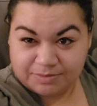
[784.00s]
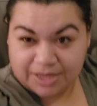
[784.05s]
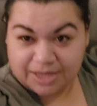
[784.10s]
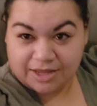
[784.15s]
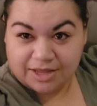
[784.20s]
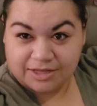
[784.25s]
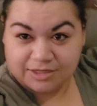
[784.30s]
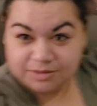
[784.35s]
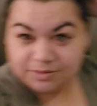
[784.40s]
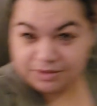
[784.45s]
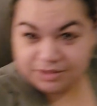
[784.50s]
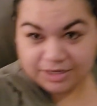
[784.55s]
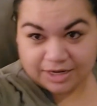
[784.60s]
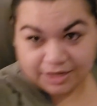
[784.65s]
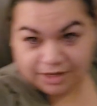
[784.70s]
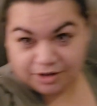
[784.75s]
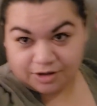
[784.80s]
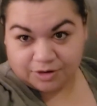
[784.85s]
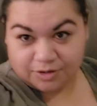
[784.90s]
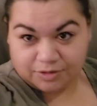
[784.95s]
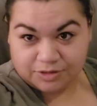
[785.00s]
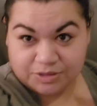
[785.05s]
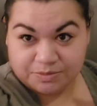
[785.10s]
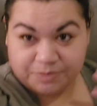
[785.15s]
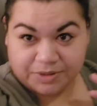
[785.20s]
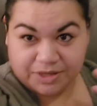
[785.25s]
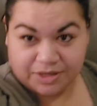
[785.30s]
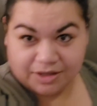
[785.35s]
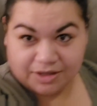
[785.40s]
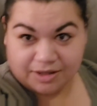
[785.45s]
um, uh, my husband and I go
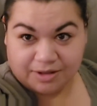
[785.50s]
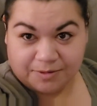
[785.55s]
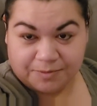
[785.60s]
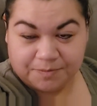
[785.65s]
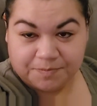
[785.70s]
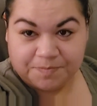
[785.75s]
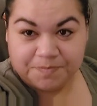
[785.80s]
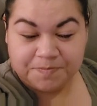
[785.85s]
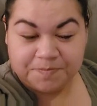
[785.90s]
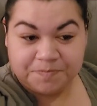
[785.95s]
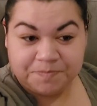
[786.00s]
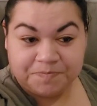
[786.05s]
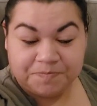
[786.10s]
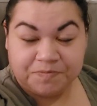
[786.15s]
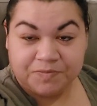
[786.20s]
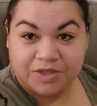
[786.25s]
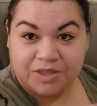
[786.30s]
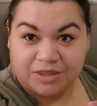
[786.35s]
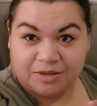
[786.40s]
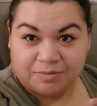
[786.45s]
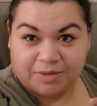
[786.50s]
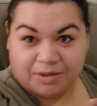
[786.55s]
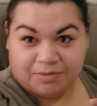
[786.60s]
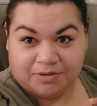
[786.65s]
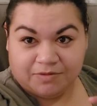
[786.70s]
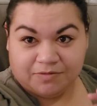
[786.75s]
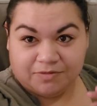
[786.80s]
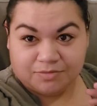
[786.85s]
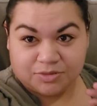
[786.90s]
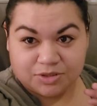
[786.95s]
to pick up the
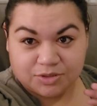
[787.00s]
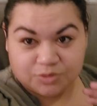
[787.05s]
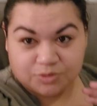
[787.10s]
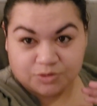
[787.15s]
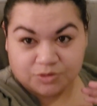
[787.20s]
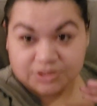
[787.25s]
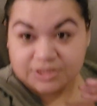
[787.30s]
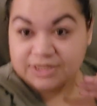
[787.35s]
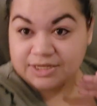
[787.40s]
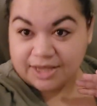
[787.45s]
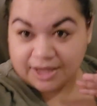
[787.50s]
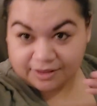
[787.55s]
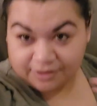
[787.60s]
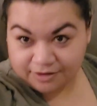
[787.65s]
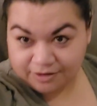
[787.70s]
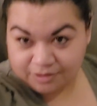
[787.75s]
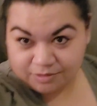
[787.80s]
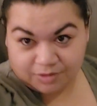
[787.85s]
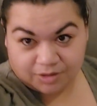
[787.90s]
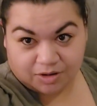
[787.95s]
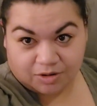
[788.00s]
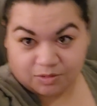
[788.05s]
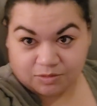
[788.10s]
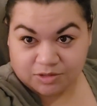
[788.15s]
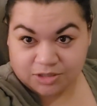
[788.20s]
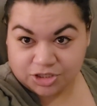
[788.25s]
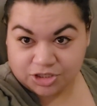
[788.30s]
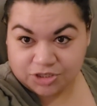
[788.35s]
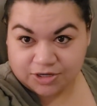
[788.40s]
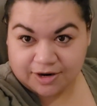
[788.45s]
baby from school together. We
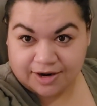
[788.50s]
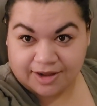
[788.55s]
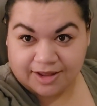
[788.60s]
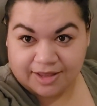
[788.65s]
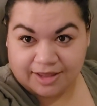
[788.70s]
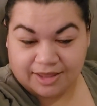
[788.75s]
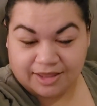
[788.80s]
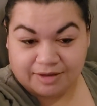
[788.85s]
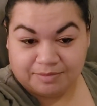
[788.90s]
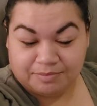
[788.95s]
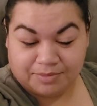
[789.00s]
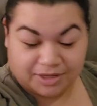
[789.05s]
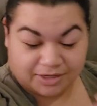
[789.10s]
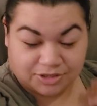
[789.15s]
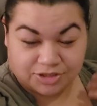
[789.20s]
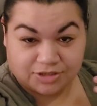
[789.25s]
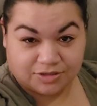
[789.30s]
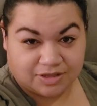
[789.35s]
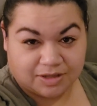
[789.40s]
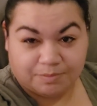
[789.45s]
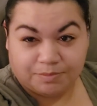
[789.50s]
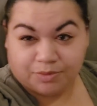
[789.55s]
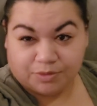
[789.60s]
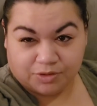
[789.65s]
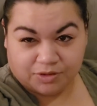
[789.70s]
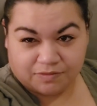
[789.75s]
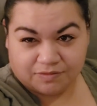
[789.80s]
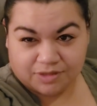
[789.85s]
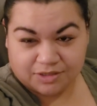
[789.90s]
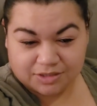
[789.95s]
always try and make sure that
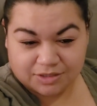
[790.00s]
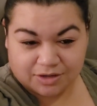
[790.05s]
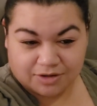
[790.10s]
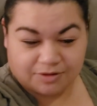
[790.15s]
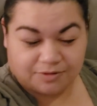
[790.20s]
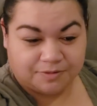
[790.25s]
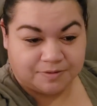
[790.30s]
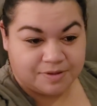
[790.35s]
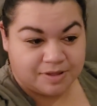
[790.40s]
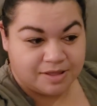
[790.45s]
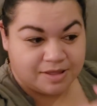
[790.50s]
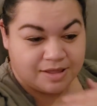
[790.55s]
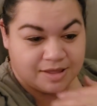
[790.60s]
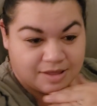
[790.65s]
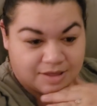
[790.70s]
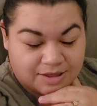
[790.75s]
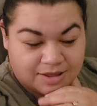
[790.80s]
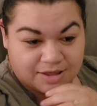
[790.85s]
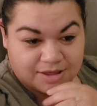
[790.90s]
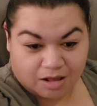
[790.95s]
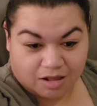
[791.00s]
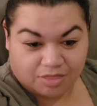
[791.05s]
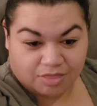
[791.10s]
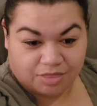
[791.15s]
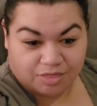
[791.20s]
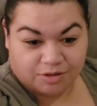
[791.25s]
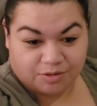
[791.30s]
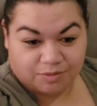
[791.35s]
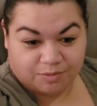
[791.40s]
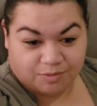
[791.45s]
both of us go.
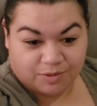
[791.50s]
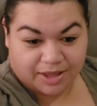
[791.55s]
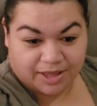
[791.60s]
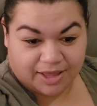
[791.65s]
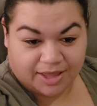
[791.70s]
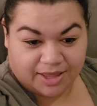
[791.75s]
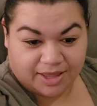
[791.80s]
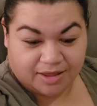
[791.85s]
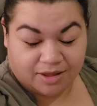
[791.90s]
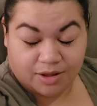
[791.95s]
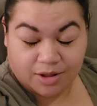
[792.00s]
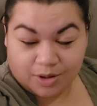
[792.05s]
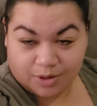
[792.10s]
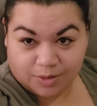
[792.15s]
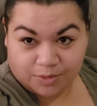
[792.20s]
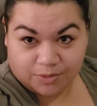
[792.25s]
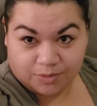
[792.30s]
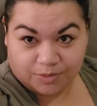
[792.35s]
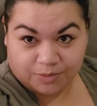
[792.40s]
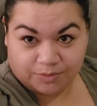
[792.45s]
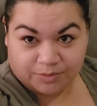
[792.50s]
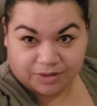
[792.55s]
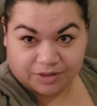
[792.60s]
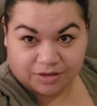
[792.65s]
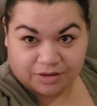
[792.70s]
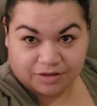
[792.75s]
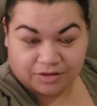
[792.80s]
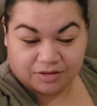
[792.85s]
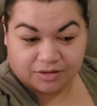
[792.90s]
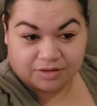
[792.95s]
On the way
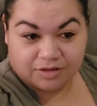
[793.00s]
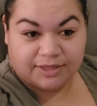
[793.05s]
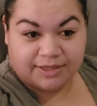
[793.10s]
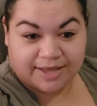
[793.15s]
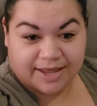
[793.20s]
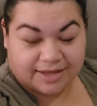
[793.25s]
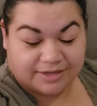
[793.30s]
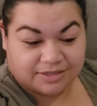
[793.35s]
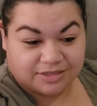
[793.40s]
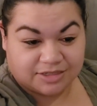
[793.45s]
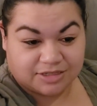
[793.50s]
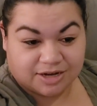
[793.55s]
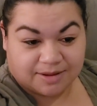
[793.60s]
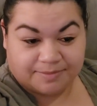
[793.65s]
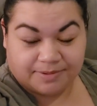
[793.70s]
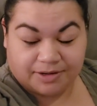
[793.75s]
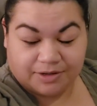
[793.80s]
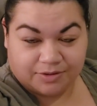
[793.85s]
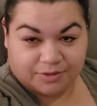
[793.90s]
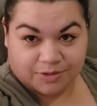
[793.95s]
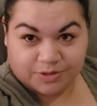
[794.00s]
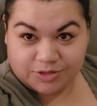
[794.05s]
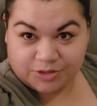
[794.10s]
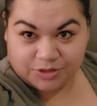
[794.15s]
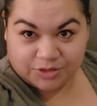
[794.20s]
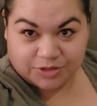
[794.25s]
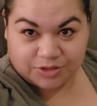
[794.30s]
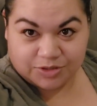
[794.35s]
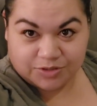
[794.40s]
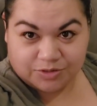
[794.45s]
home, we had to stop at a
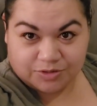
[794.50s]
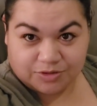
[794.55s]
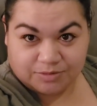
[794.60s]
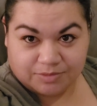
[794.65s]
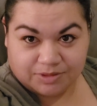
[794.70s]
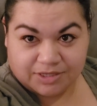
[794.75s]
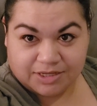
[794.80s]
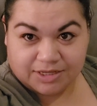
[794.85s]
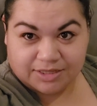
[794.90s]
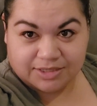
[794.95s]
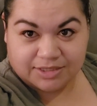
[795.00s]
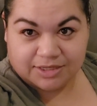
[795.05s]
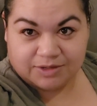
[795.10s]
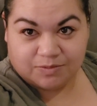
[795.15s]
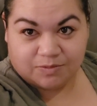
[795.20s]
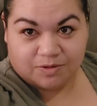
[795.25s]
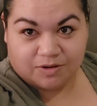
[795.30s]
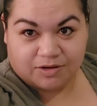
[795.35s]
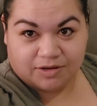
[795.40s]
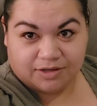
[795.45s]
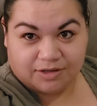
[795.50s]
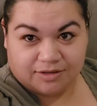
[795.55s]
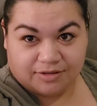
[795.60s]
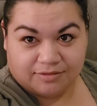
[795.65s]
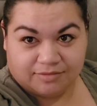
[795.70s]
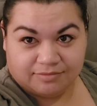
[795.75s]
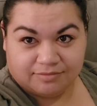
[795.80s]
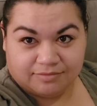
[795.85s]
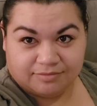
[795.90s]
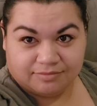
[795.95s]
grocery store because he
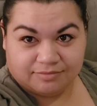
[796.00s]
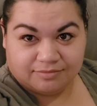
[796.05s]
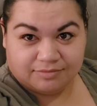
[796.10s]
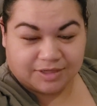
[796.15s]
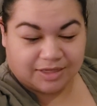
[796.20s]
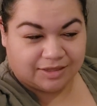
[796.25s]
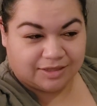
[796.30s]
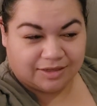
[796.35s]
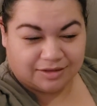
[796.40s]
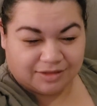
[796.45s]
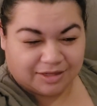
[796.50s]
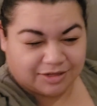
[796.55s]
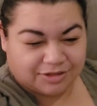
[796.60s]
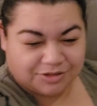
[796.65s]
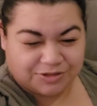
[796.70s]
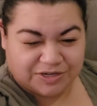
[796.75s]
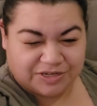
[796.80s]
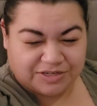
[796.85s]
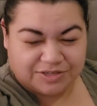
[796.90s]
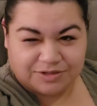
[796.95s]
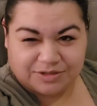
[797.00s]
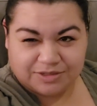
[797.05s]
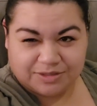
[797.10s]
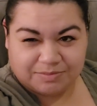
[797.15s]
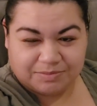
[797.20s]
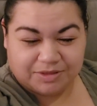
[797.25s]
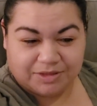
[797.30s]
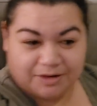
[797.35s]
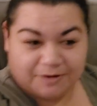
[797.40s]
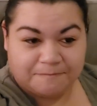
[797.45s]
wanted think like drinks or
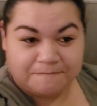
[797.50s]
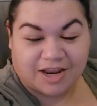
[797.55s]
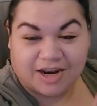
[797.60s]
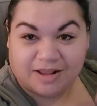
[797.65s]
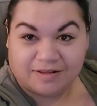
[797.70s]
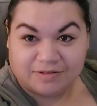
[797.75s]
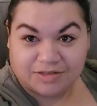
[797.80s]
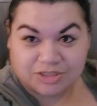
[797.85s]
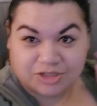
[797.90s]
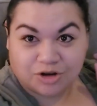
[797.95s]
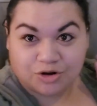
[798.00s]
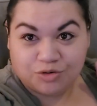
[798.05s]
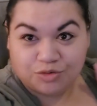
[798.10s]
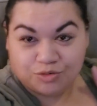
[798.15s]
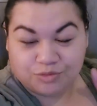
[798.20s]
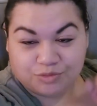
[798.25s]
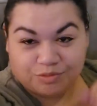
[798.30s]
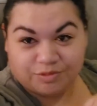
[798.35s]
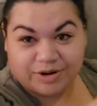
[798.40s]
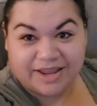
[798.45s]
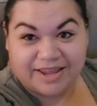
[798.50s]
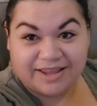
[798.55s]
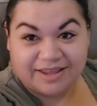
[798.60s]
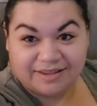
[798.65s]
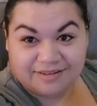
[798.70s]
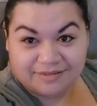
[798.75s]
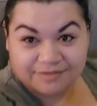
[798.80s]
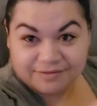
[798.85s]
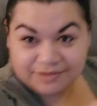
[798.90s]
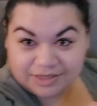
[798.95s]
something. And I was
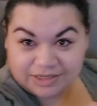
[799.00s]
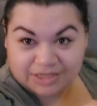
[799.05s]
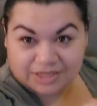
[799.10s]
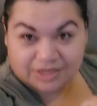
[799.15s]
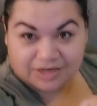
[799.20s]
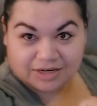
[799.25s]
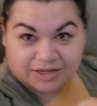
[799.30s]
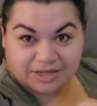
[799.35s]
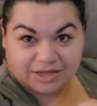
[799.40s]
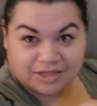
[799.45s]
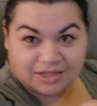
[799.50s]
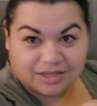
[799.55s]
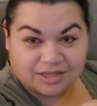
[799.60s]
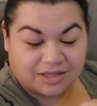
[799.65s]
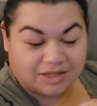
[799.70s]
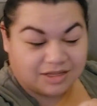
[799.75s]
craving